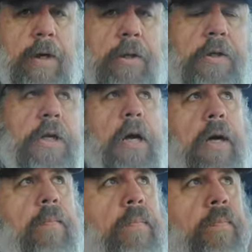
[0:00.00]
at the
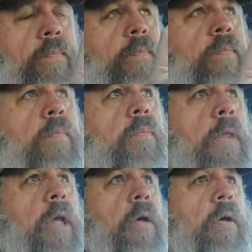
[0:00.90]
time.
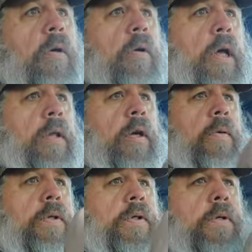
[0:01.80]
And there
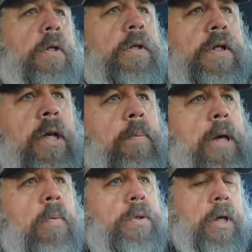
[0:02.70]
was, the
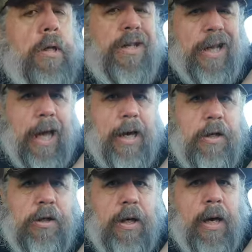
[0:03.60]
CB was on the
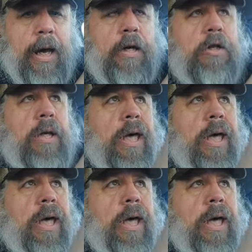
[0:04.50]
dash. And I actually